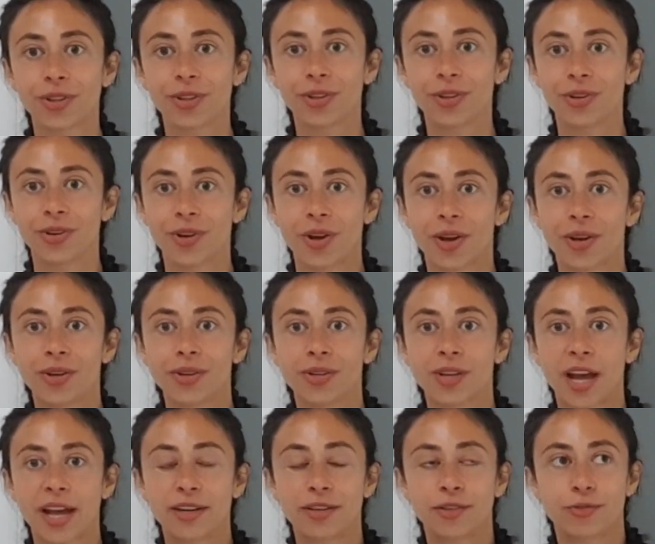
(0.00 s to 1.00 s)

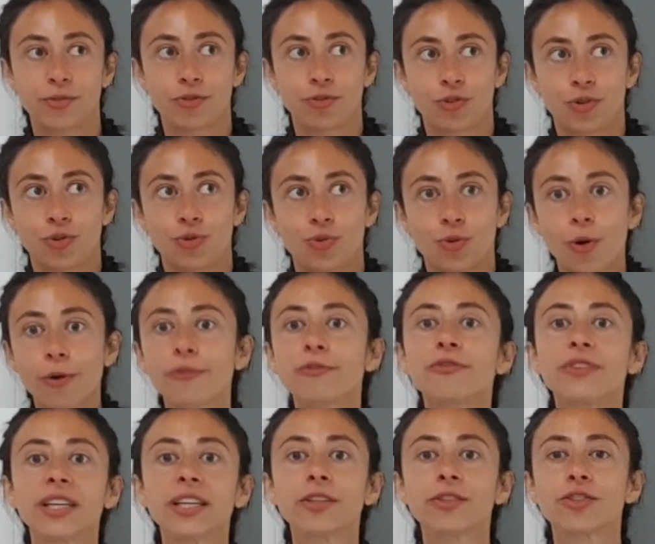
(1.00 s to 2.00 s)
and to not
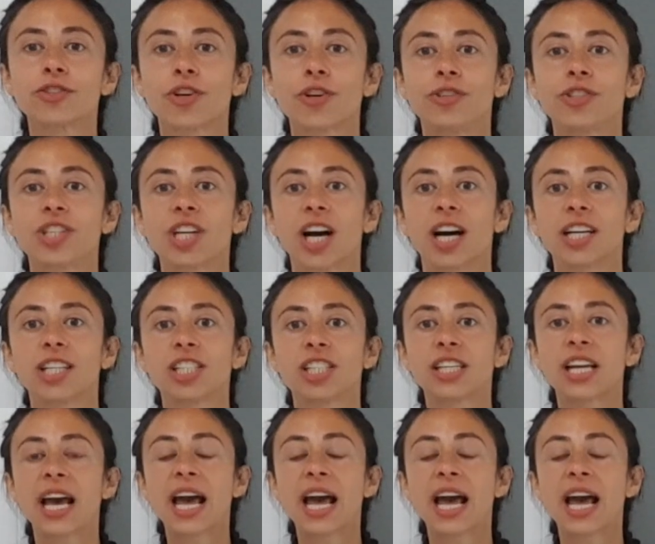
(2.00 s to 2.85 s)
feel so judged,